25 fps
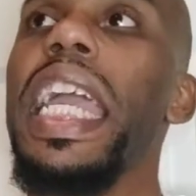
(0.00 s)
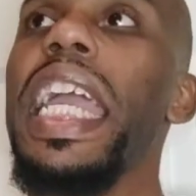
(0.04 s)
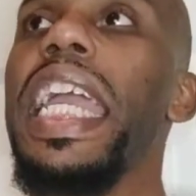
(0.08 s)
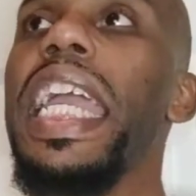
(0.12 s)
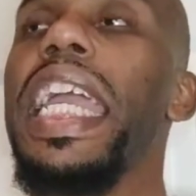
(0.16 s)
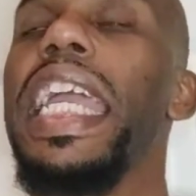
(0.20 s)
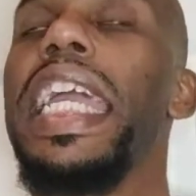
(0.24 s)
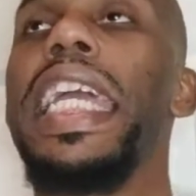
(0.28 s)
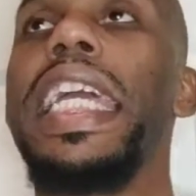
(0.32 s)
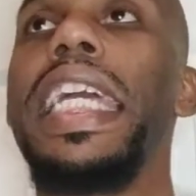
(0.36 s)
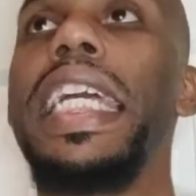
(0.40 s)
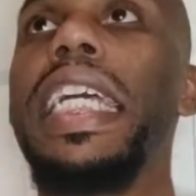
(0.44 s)

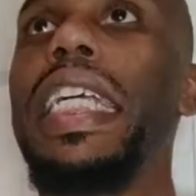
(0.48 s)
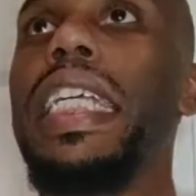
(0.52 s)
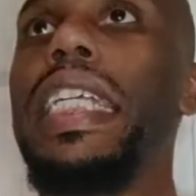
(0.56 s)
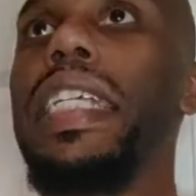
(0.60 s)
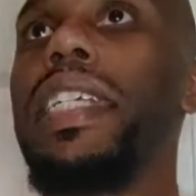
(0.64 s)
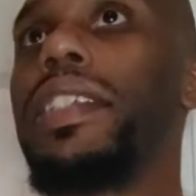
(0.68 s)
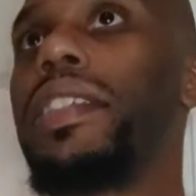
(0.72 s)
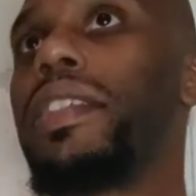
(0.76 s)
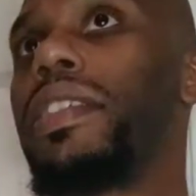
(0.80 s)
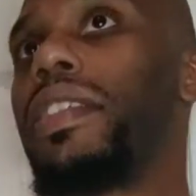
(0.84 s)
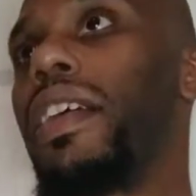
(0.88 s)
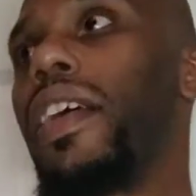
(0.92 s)

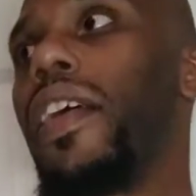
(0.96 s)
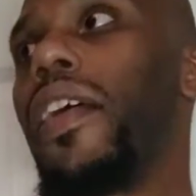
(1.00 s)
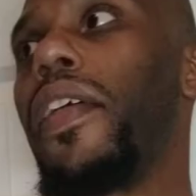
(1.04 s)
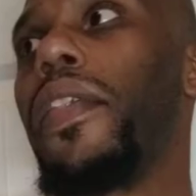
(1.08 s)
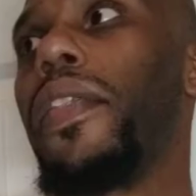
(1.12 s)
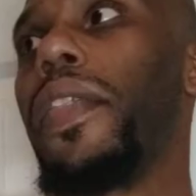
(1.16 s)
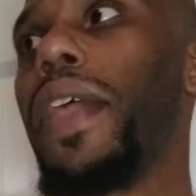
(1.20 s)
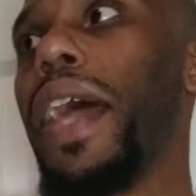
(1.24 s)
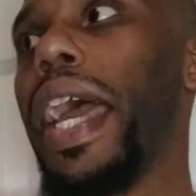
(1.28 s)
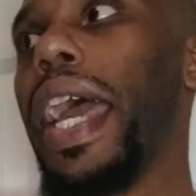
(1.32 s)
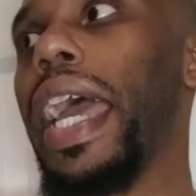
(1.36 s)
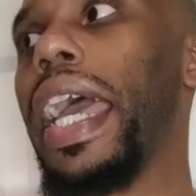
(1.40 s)
is
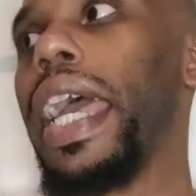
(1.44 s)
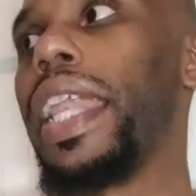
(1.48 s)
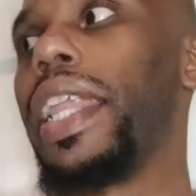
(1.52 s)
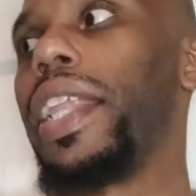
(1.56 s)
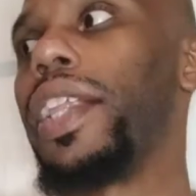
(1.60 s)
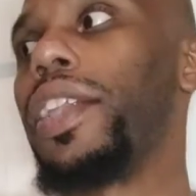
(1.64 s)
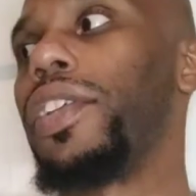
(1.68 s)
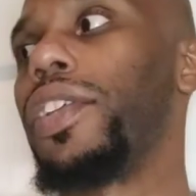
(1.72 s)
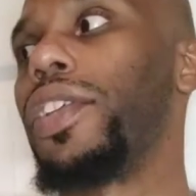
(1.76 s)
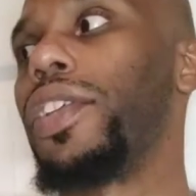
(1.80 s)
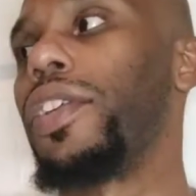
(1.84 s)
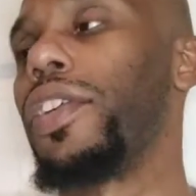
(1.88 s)
that
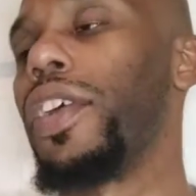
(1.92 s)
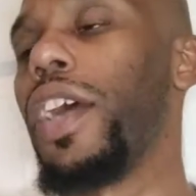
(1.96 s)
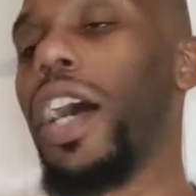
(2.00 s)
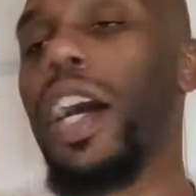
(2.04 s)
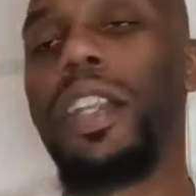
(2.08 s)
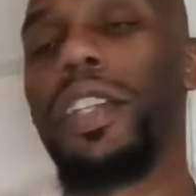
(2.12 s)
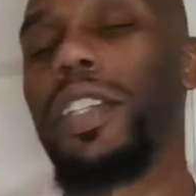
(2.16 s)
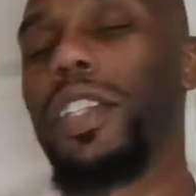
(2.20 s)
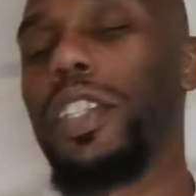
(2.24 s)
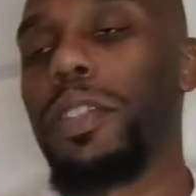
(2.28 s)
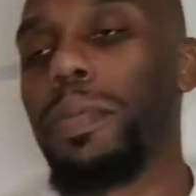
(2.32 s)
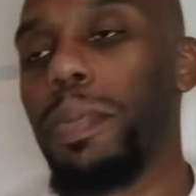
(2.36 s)

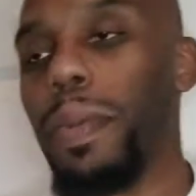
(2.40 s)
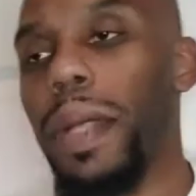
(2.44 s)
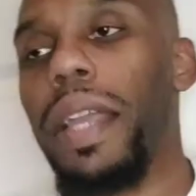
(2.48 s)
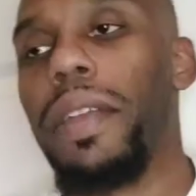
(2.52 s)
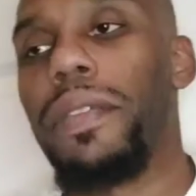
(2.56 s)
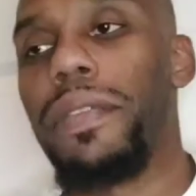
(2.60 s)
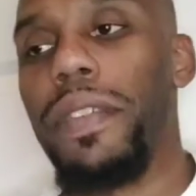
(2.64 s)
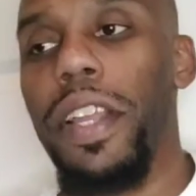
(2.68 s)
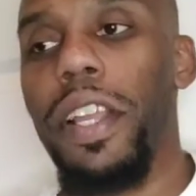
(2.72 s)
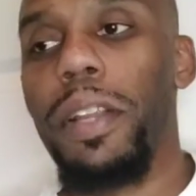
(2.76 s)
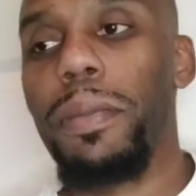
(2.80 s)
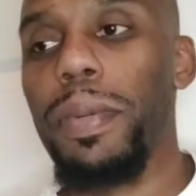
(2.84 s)
on-display
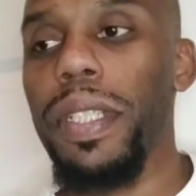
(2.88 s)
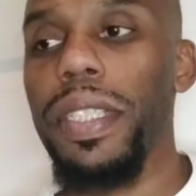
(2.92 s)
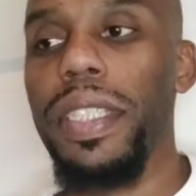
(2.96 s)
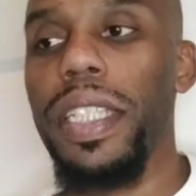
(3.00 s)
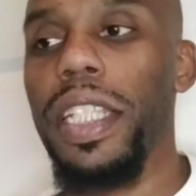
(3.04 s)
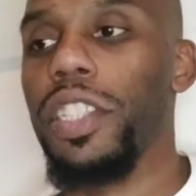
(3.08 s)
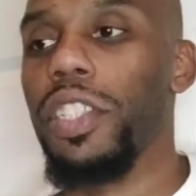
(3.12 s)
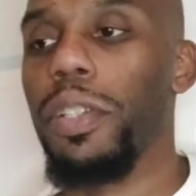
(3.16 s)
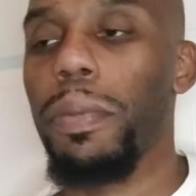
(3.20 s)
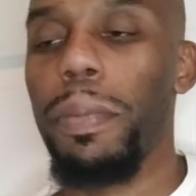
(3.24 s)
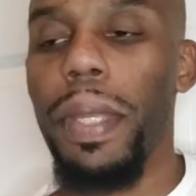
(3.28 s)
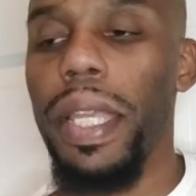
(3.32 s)
fingerprint
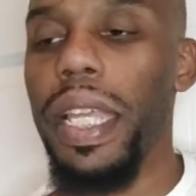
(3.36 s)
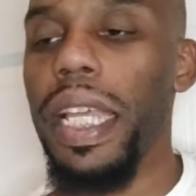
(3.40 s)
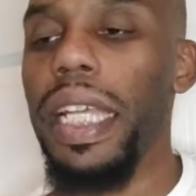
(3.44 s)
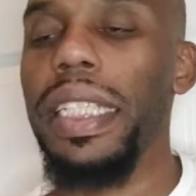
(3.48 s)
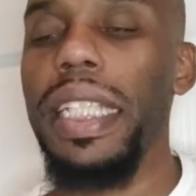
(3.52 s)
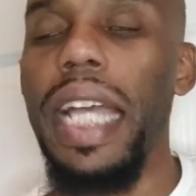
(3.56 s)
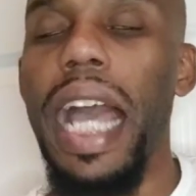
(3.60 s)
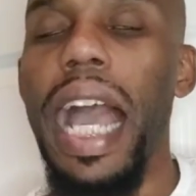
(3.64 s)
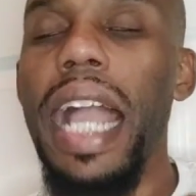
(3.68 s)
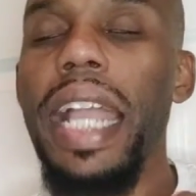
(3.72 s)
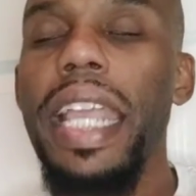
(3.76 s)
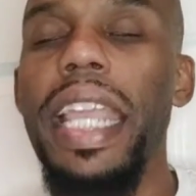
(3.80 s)
sensor,
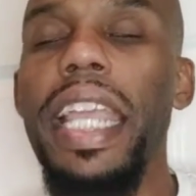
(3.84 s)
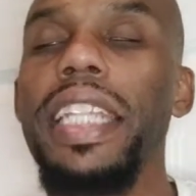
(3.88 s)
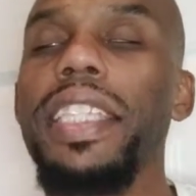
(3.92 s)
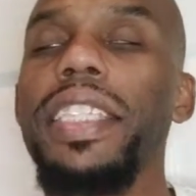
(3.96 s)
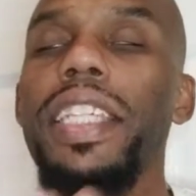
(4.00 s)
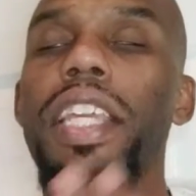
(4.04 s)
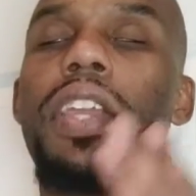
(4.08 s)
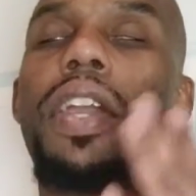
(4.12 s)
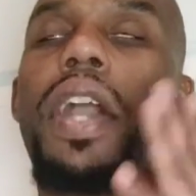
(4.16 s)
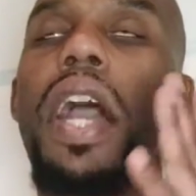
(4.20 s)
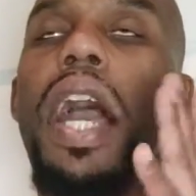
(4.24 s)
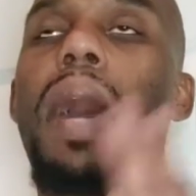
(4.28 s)
because I can't
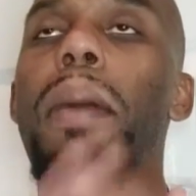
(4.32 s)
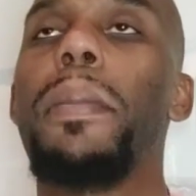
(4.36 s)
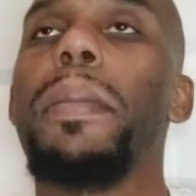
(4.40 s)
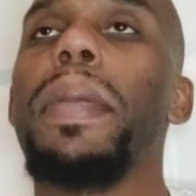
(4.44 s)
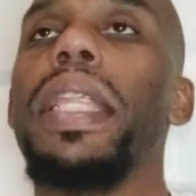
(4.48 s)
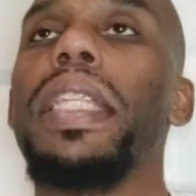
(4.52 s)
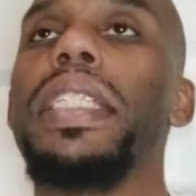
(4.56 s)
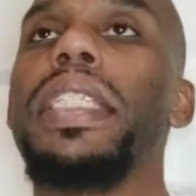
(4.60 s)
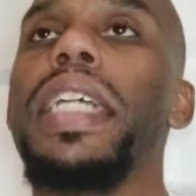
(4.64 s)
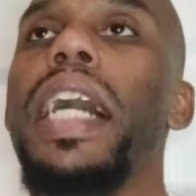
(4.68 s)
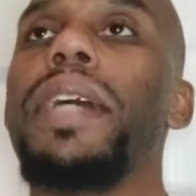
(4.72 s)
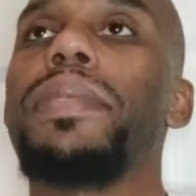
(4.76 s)
tell you how
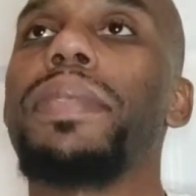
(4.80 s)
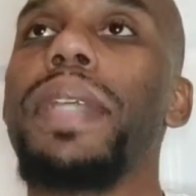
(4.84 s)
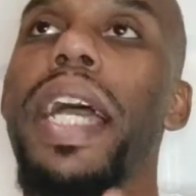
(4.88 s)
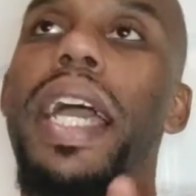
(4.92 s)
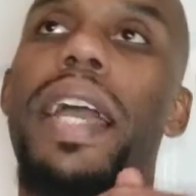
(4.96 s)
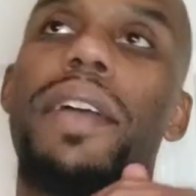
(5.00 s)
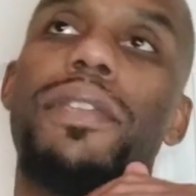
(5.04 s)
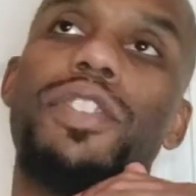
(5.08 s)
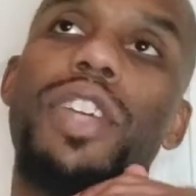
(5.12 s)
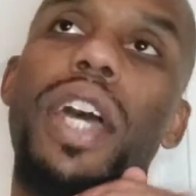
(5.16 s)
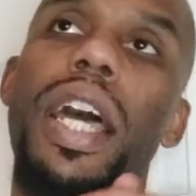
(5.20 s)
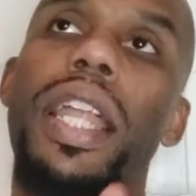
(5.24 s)
many times I
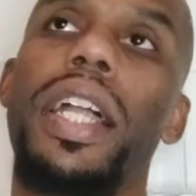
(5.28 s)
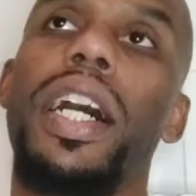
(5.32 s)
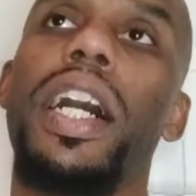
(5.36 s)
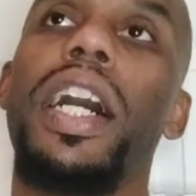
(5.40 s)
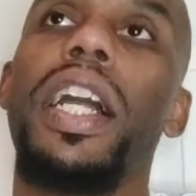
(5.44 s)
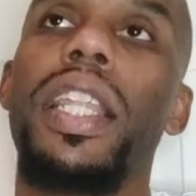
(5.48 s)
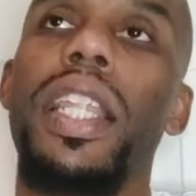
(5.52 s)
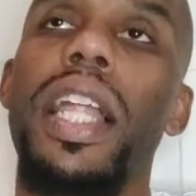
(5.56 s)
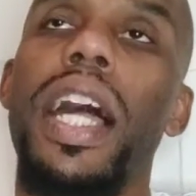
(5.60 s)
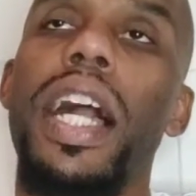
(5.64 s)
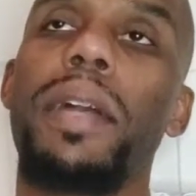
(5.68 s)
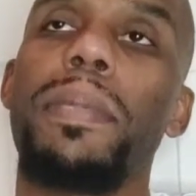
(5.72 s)
have tried to
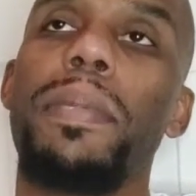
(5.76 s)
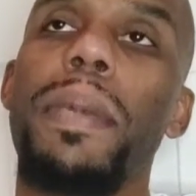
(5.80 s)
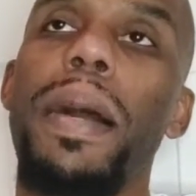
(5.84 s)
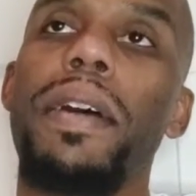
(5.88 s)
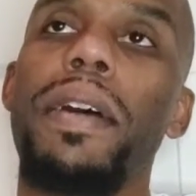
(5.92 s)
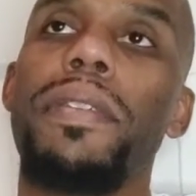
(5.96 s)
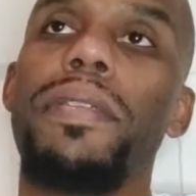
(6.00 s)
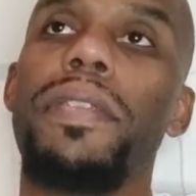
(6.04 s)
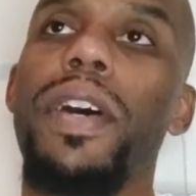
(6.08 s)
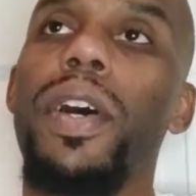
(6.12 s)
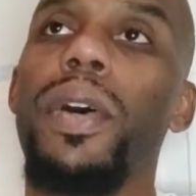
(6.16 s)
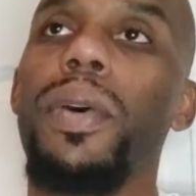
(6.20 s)
unlock my
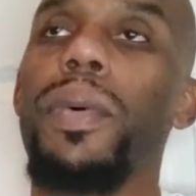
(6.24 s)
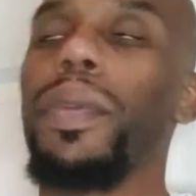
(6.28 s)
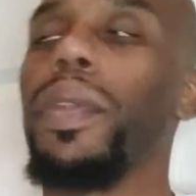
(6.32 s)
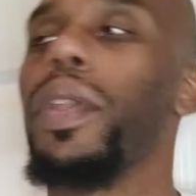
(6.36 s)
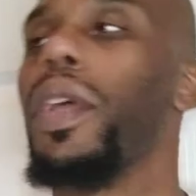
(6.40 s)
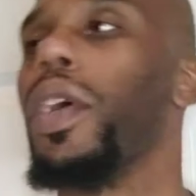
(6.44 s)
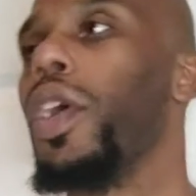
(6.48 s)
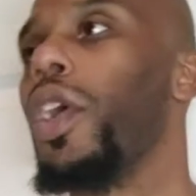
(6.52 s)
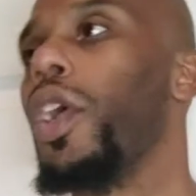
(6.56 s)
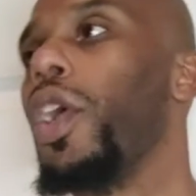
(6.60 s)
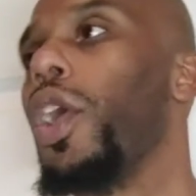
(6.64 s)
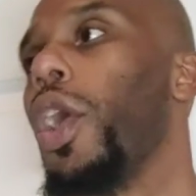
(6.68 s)
phone,
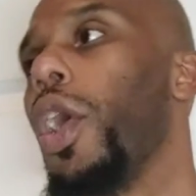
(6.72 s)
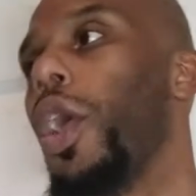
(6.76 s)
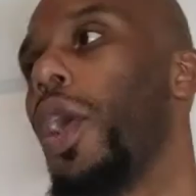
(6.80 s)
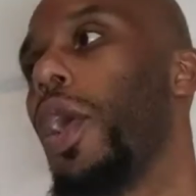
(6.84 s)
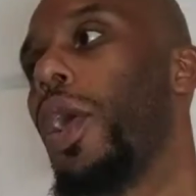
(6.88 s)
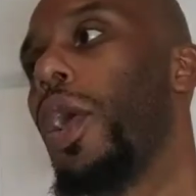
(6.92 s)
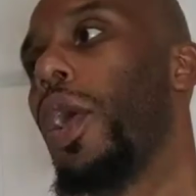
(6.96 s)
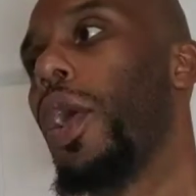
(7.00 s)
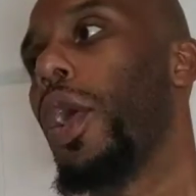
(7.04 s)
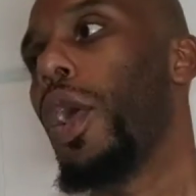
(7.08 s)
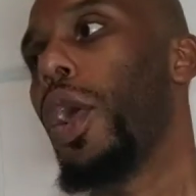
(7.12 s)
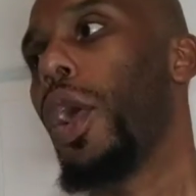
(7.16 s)

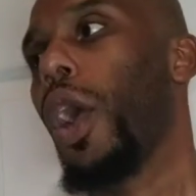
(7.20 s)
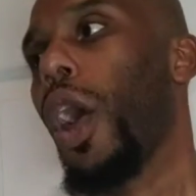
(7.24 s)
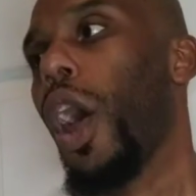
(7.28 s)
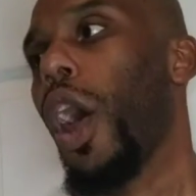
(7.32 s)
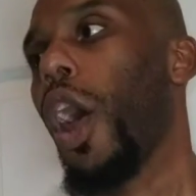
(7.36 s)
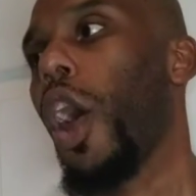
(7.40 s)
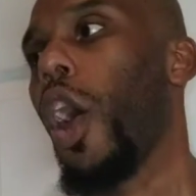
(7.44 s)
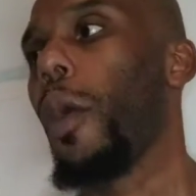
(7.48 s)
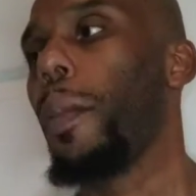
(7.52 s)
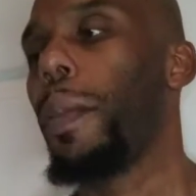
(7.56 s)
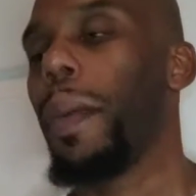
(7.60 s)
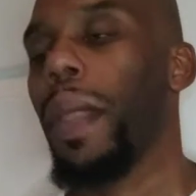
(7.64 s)

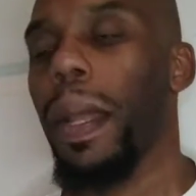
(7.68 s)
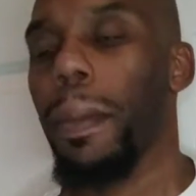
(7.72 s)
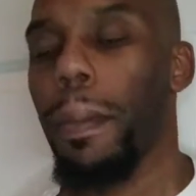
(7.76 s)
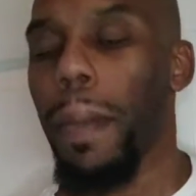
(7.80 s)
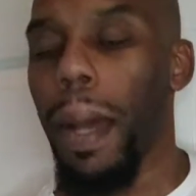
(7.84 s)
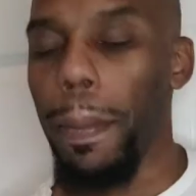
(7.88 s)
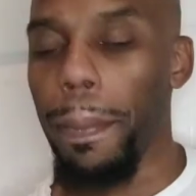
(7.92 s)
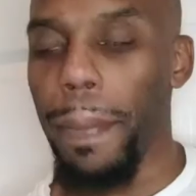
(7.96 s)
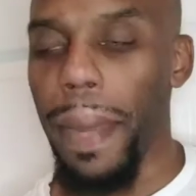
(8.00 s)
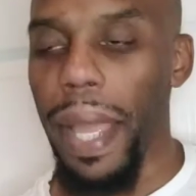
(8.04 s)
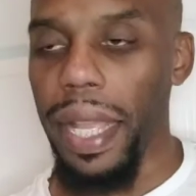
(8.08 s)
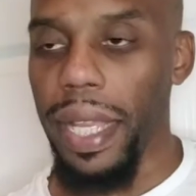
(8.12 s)
open up
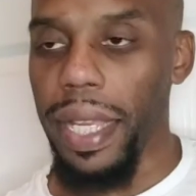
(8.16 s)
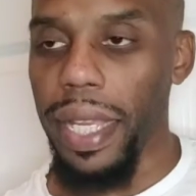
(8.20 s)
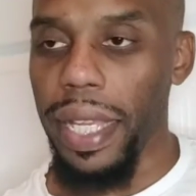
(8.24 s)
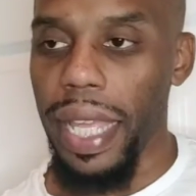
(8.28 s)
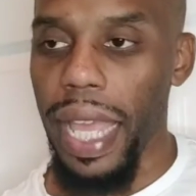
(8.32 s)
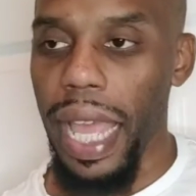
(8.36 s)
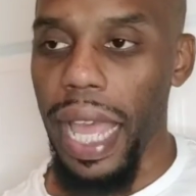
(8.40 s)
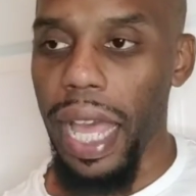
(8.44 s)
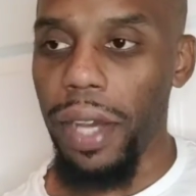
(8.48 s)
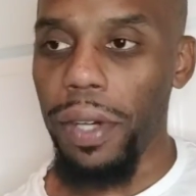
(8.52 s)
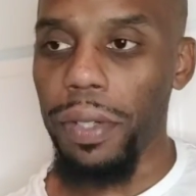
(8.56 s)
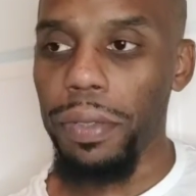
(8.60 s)
my bank
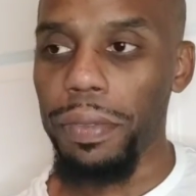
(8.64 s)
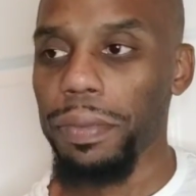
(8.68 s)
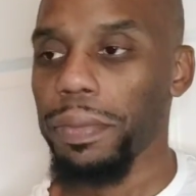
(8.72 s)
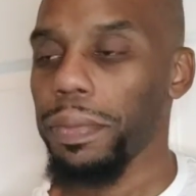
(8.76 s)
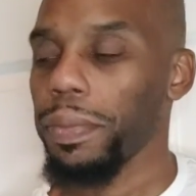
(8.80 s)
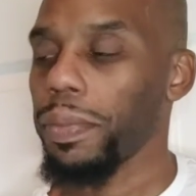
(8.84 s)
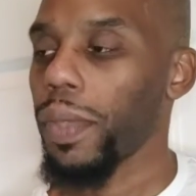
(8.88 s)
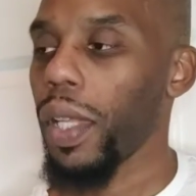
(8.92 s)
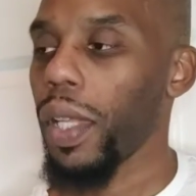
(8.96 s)
account,